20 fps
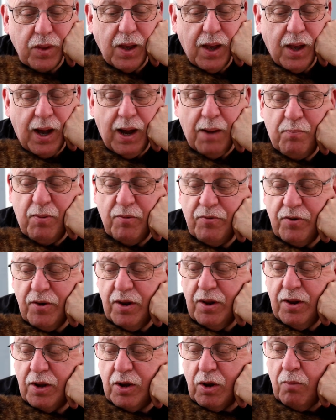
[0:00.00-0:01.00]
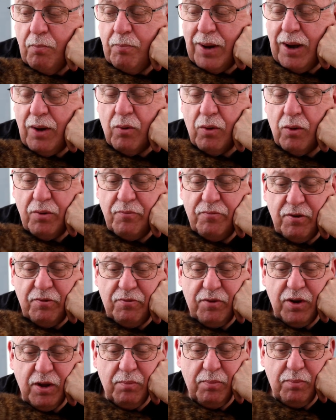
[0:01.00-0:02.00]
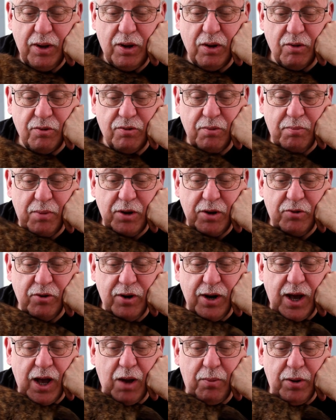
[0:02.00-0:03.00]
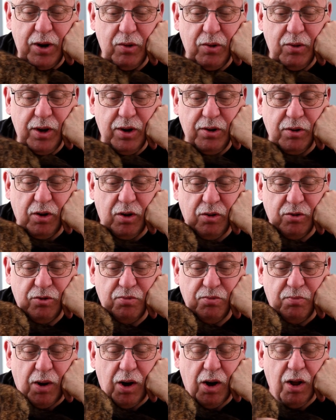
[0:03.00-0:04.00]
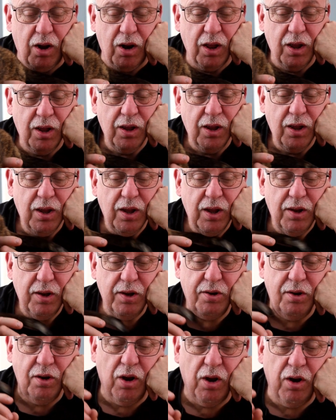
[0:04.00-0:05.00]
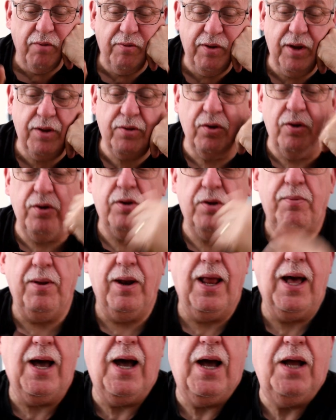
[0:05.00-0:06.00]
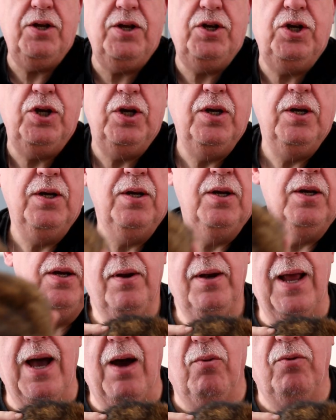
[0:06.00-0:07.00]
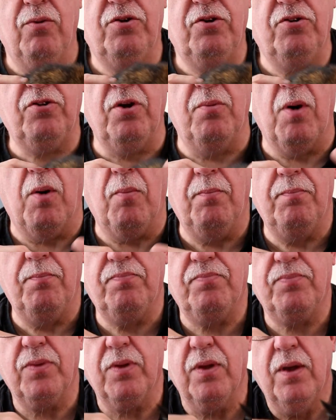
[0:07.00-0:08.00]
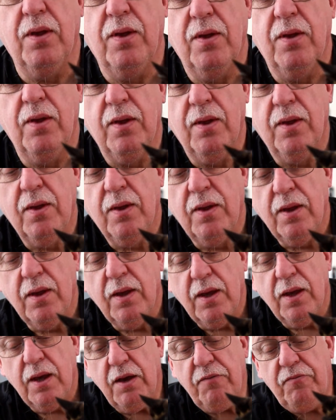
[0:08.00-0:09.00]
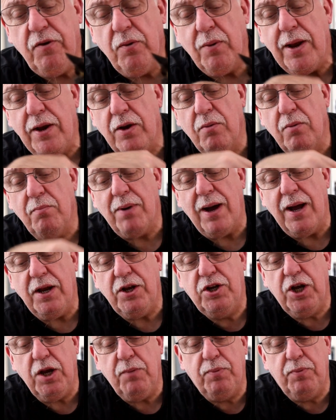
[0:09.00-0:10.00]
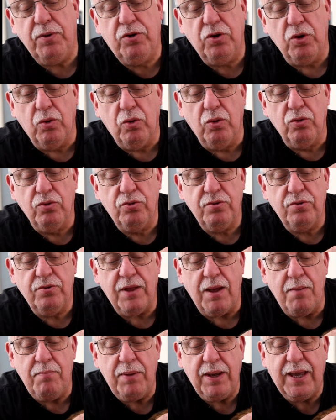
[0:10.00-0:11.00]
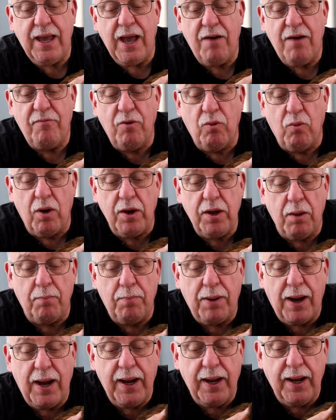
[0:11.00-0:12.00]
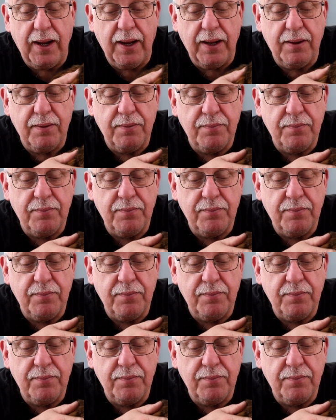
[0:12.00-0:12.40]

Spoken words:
I prefer the compact 150 because the measuring I'll be doing is all small. There's none of it is going to be large. Now, to sum up, if you end up buying cheaper tools, then be careful what you're buying.